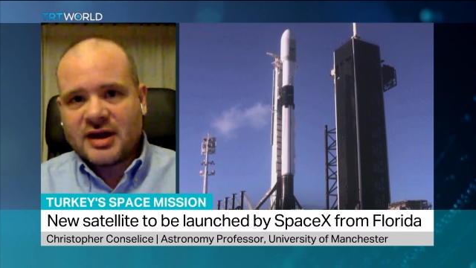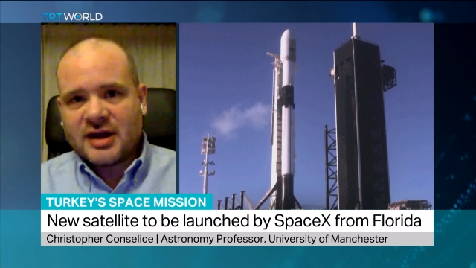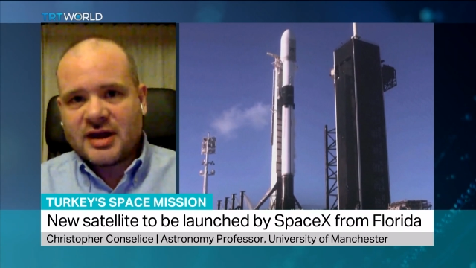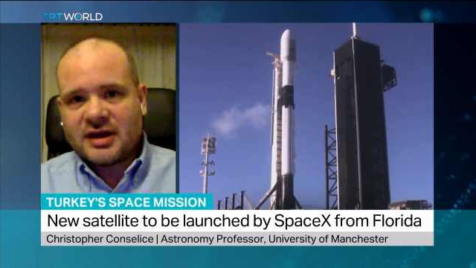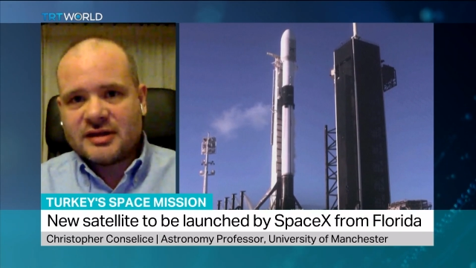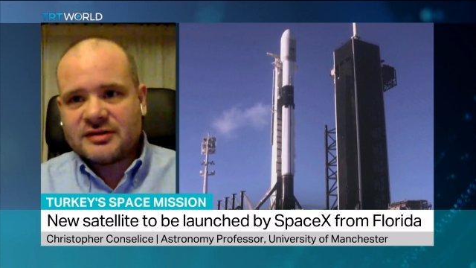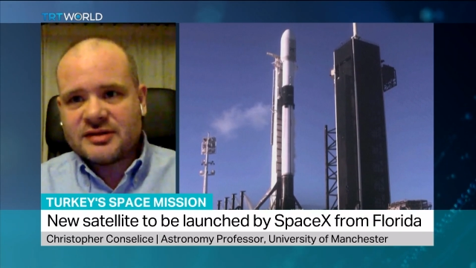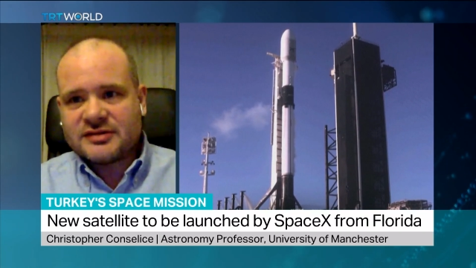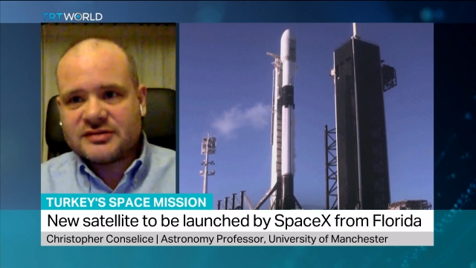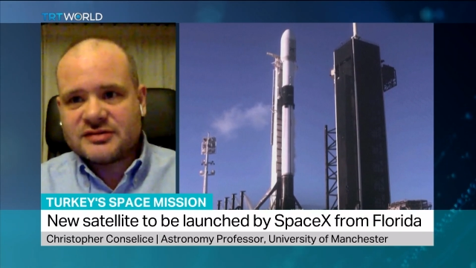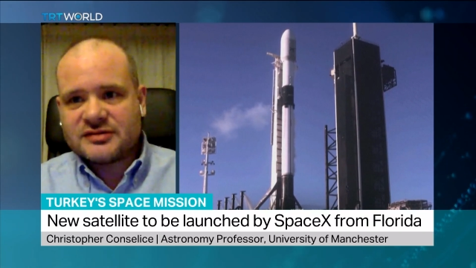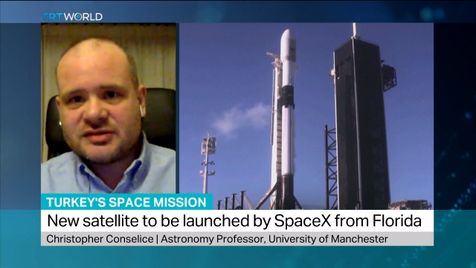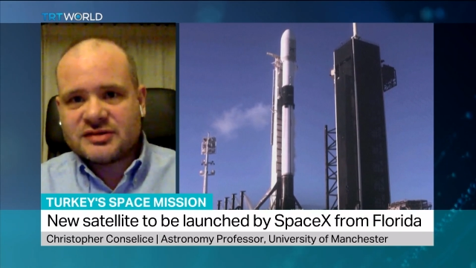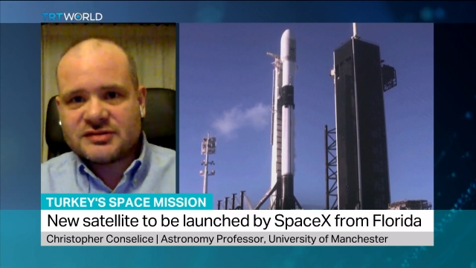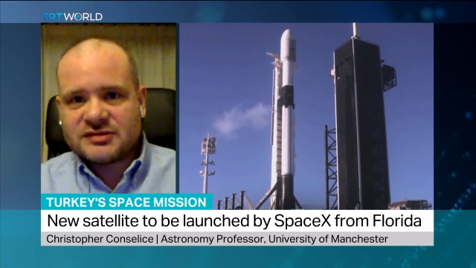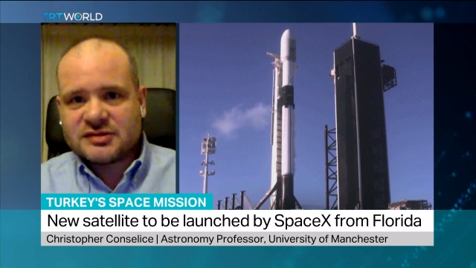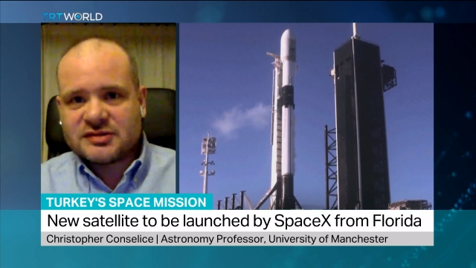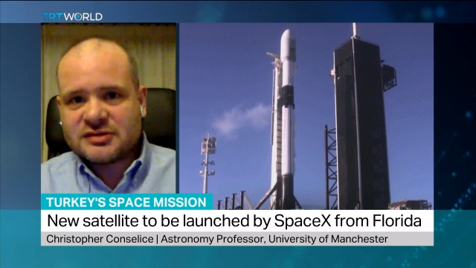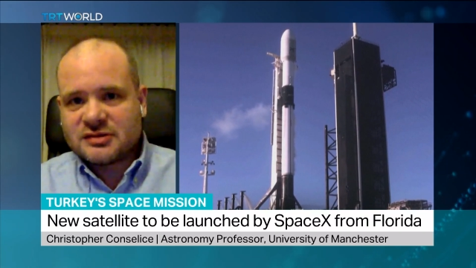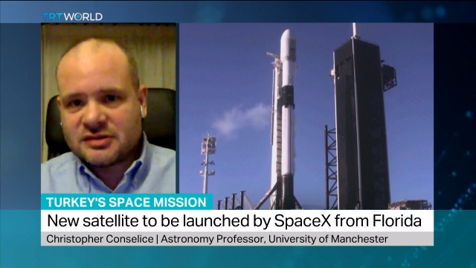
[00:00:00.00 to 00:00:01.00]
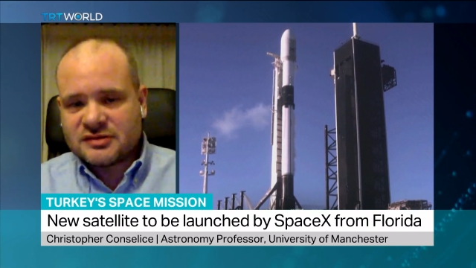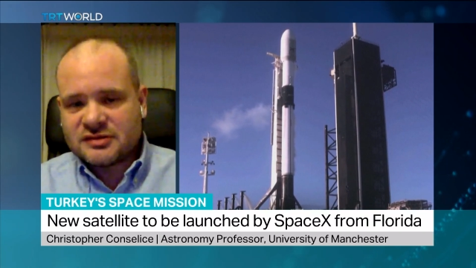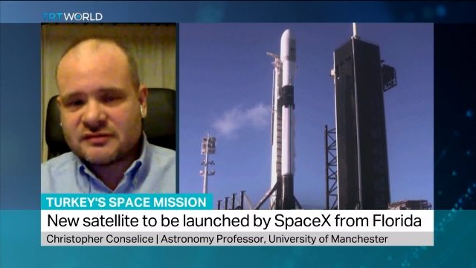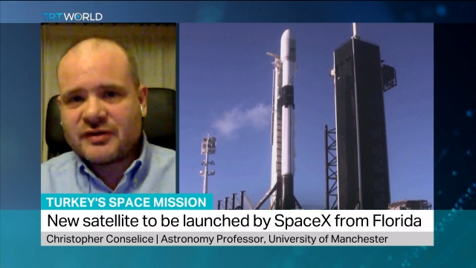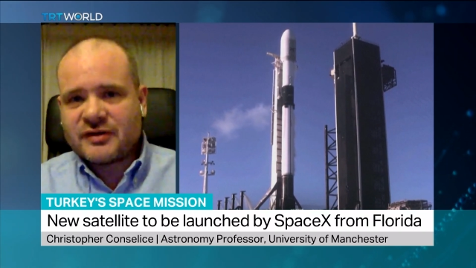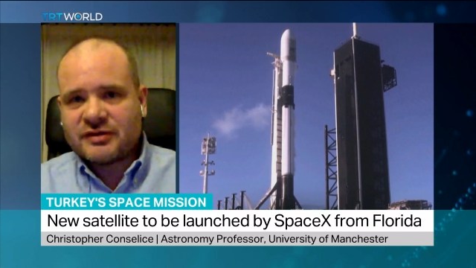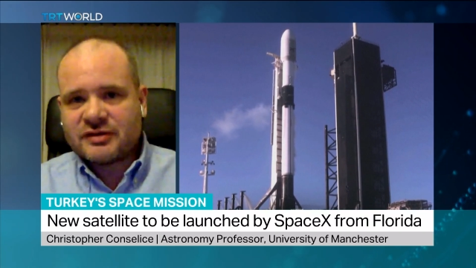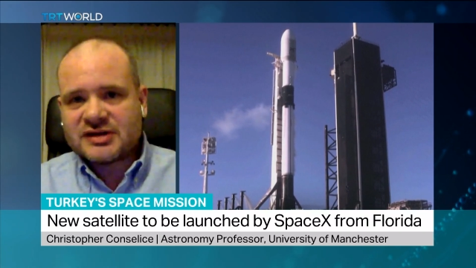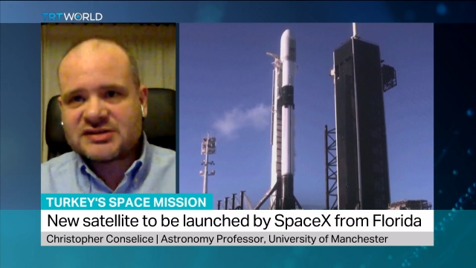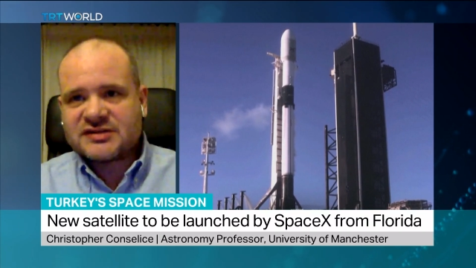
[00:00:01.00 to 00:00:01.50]
And it's it's a it's
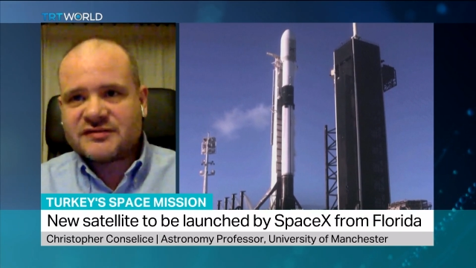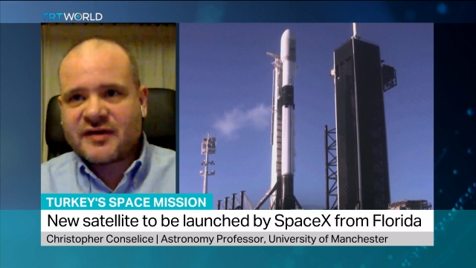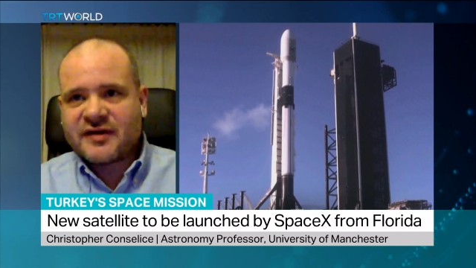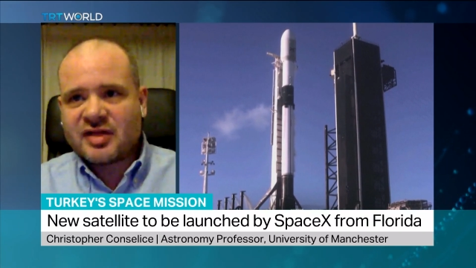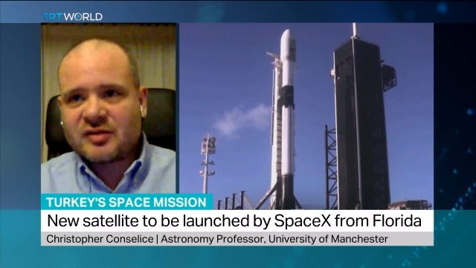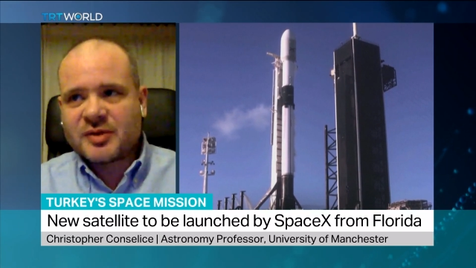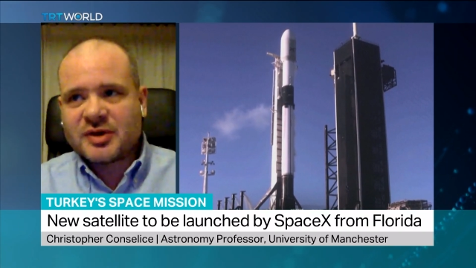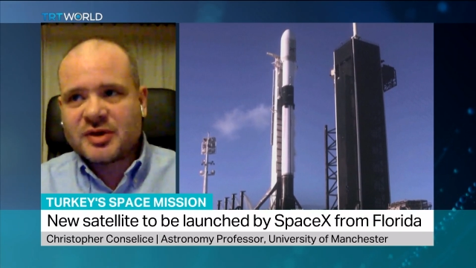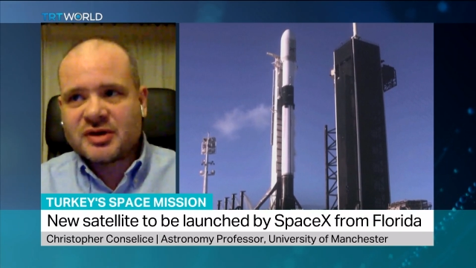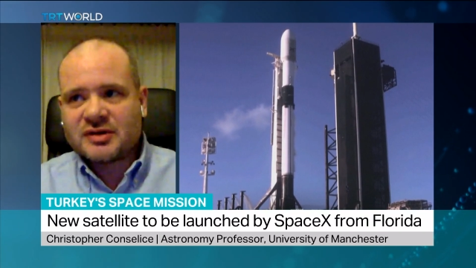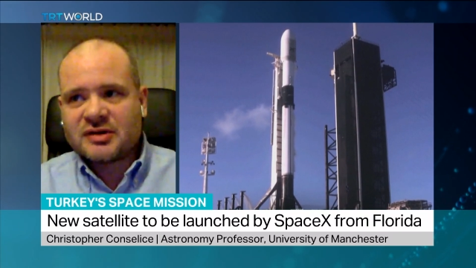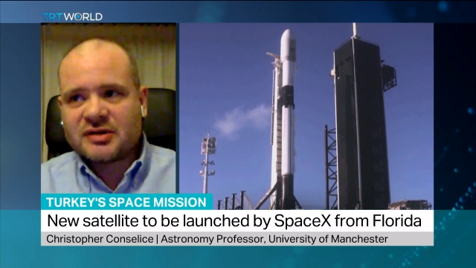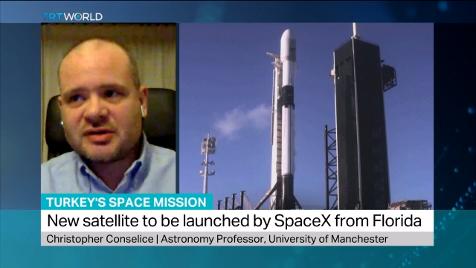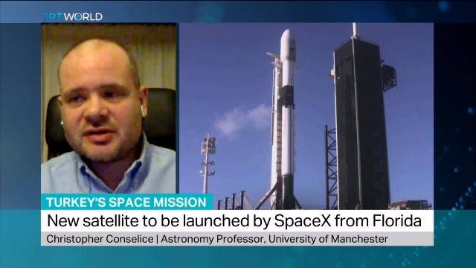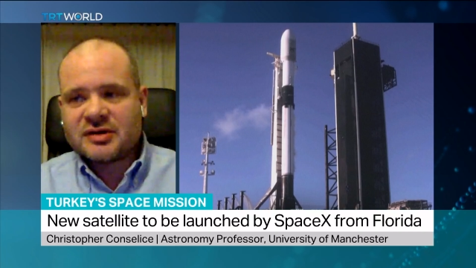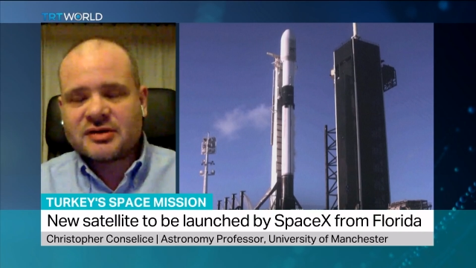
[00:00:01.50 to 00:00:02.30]
a very nice development,